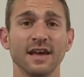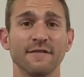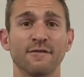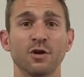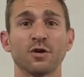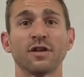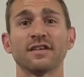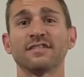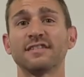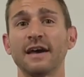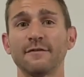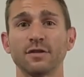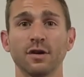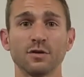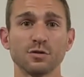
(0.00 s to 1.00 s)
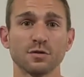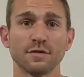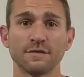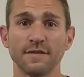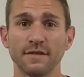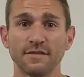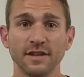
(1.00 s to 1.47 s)
if you're in a
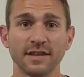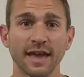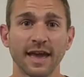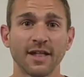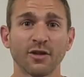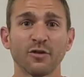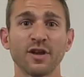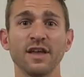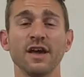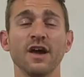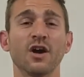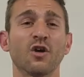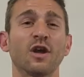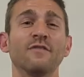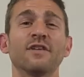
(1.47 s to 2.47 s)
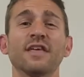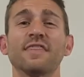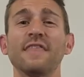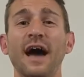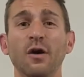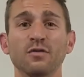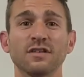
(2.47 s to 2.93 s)
750 calorie or even
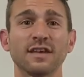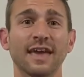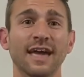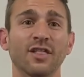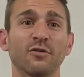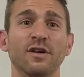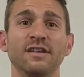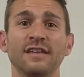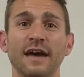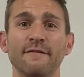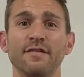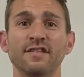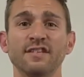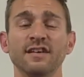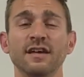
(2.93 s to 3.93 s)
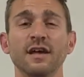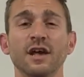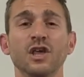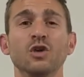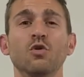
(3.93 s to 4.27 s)
1,000 calorie deficit,